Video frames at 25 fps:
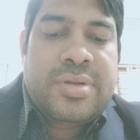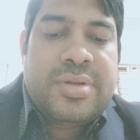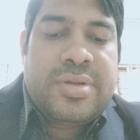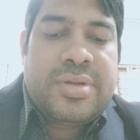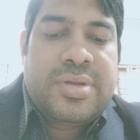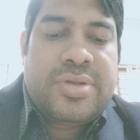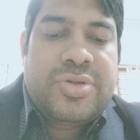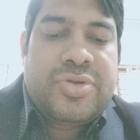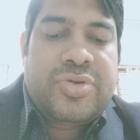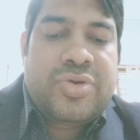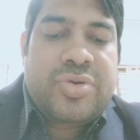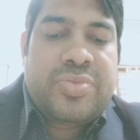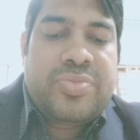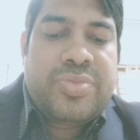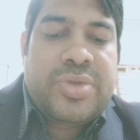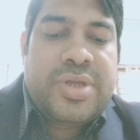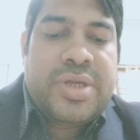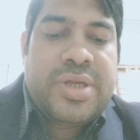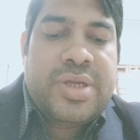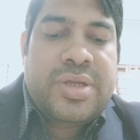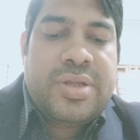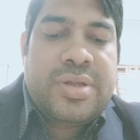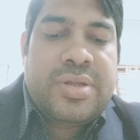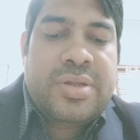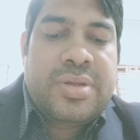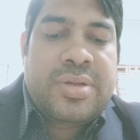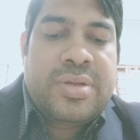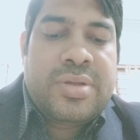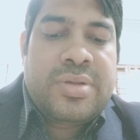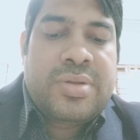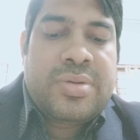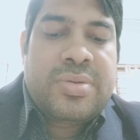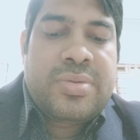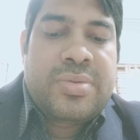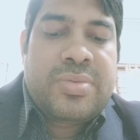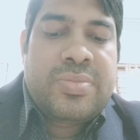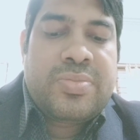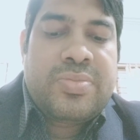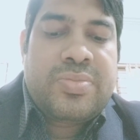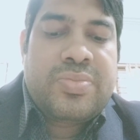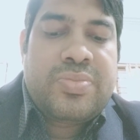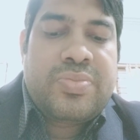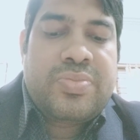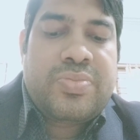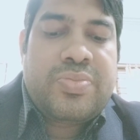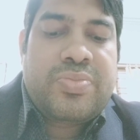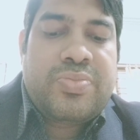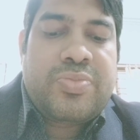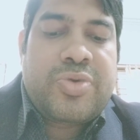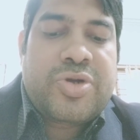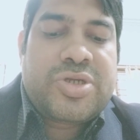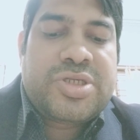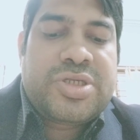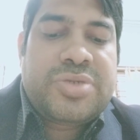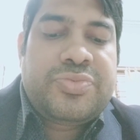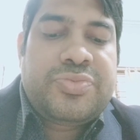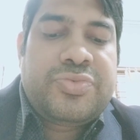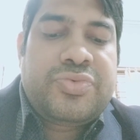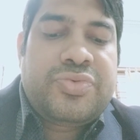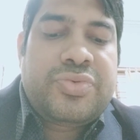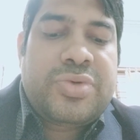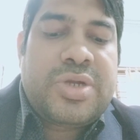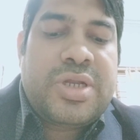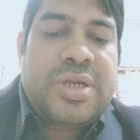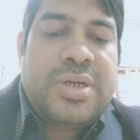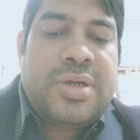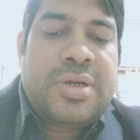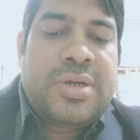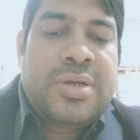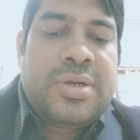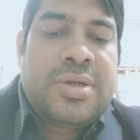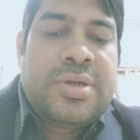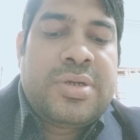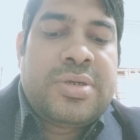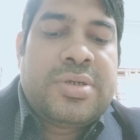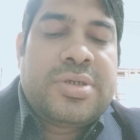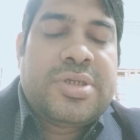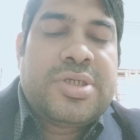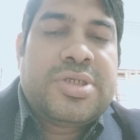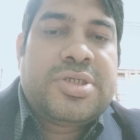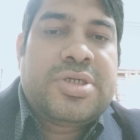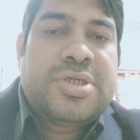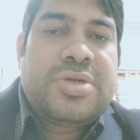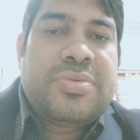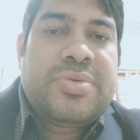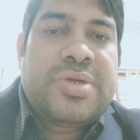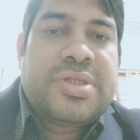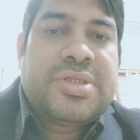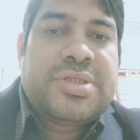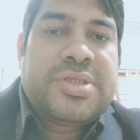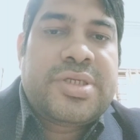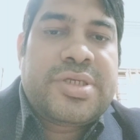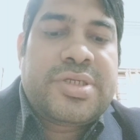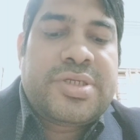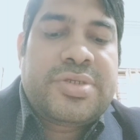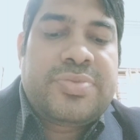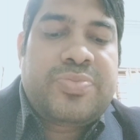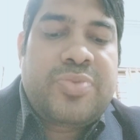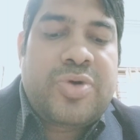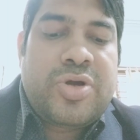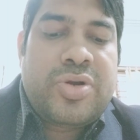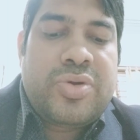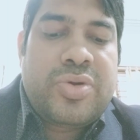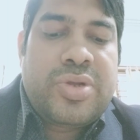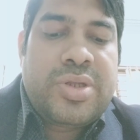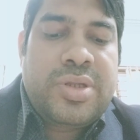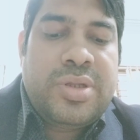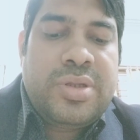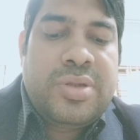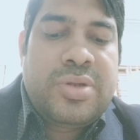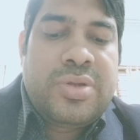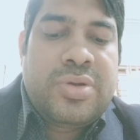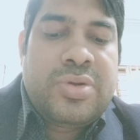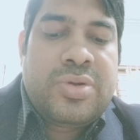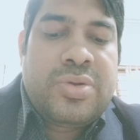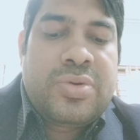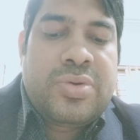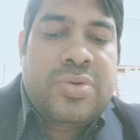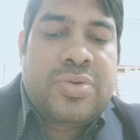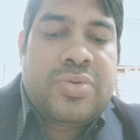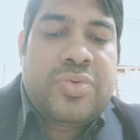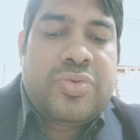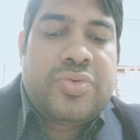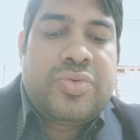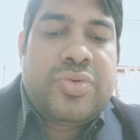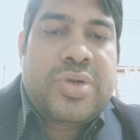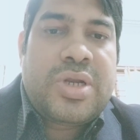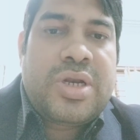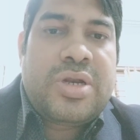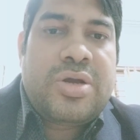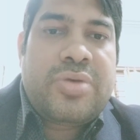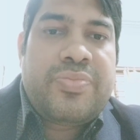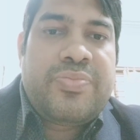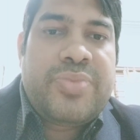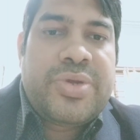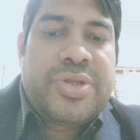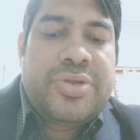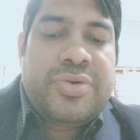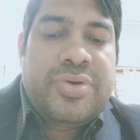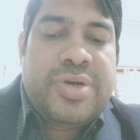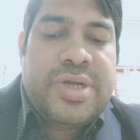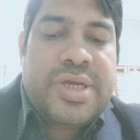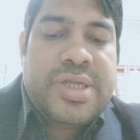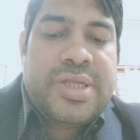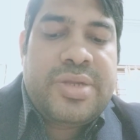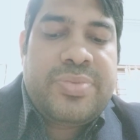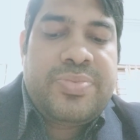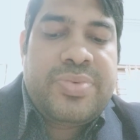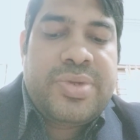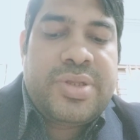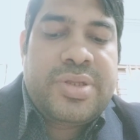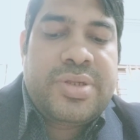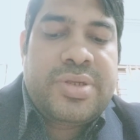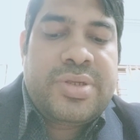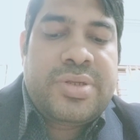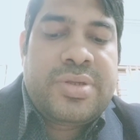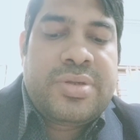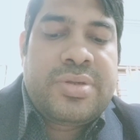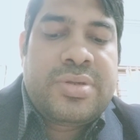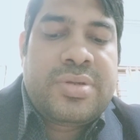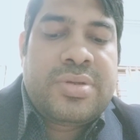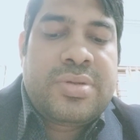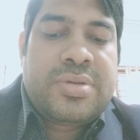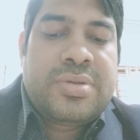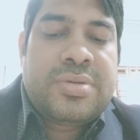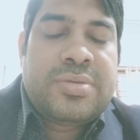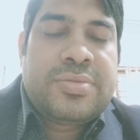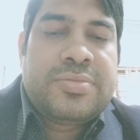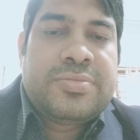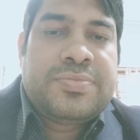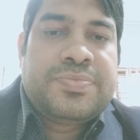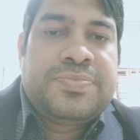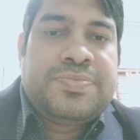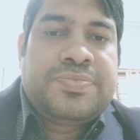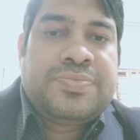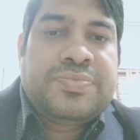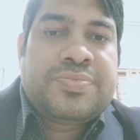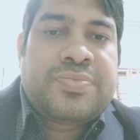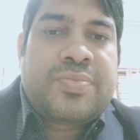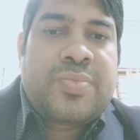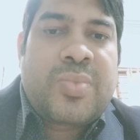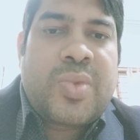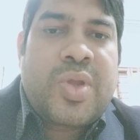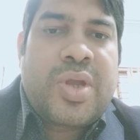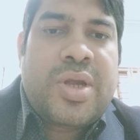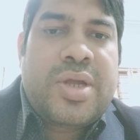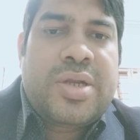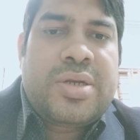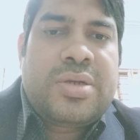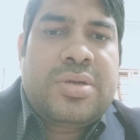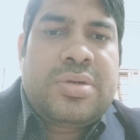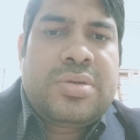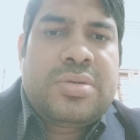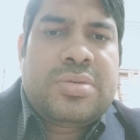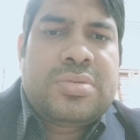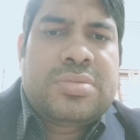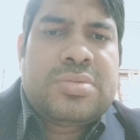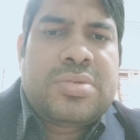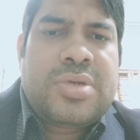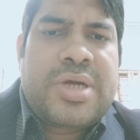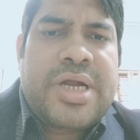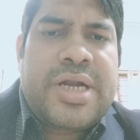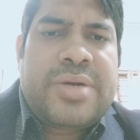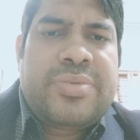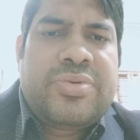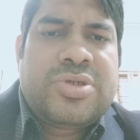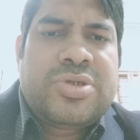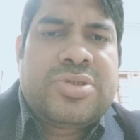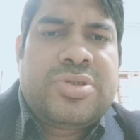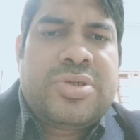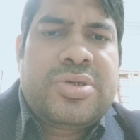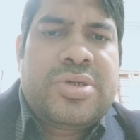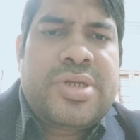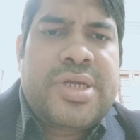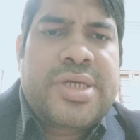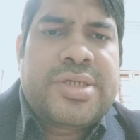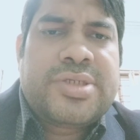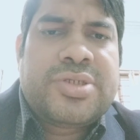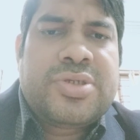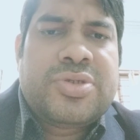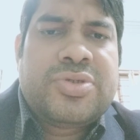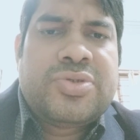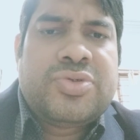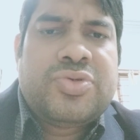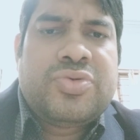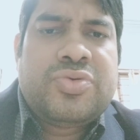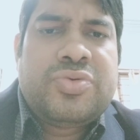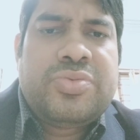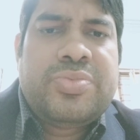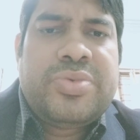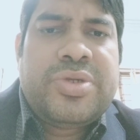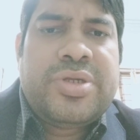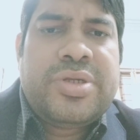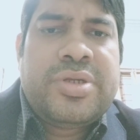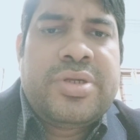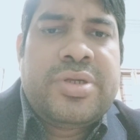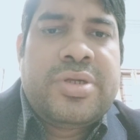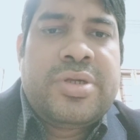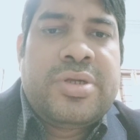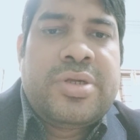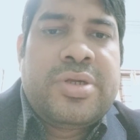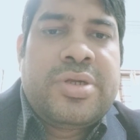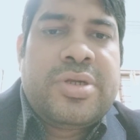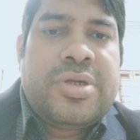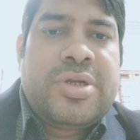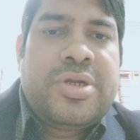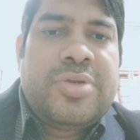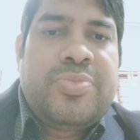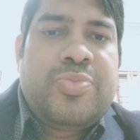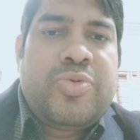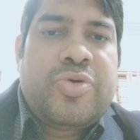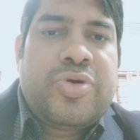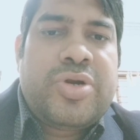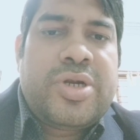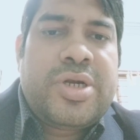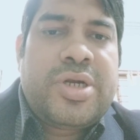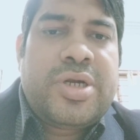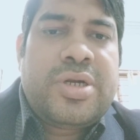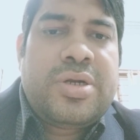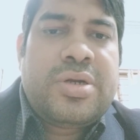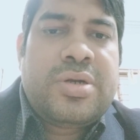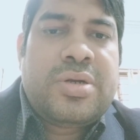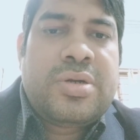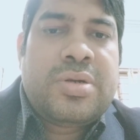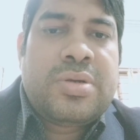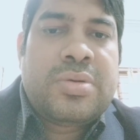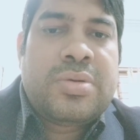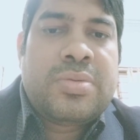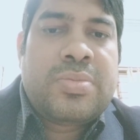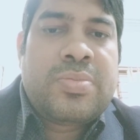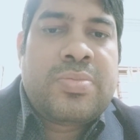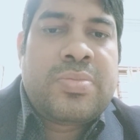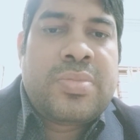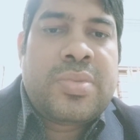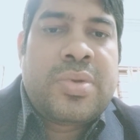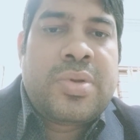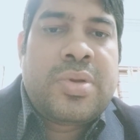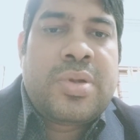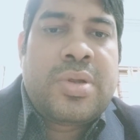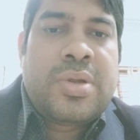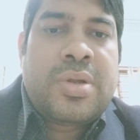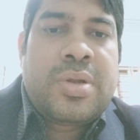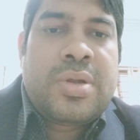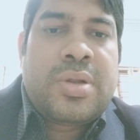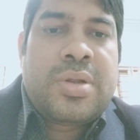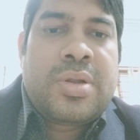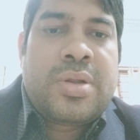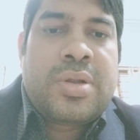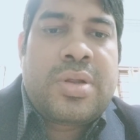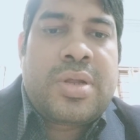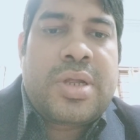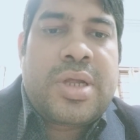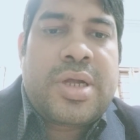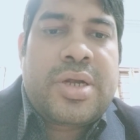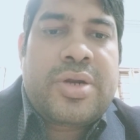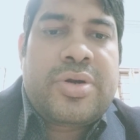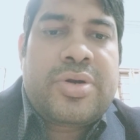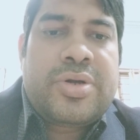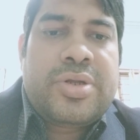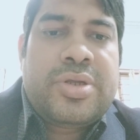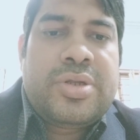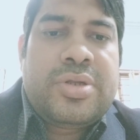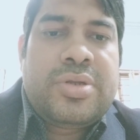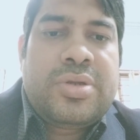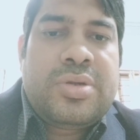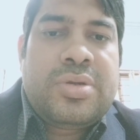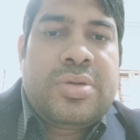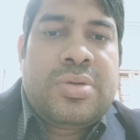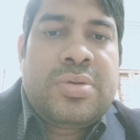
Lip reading: insomnia, perceptual disturbances following withdrawal of benzodiazepines. And the adverse reaction should be reported according